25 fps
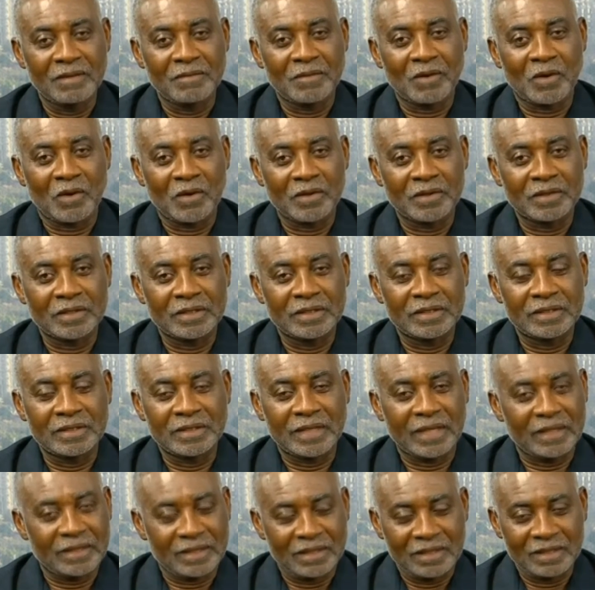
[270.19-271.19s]
because
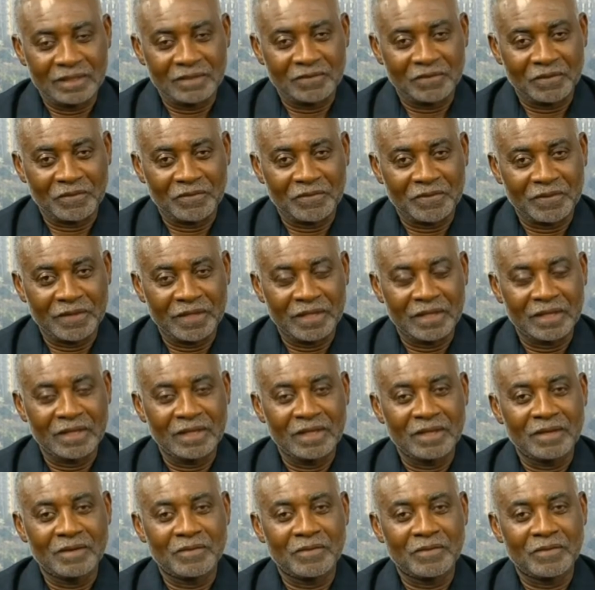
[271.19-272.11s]
nothing is for free.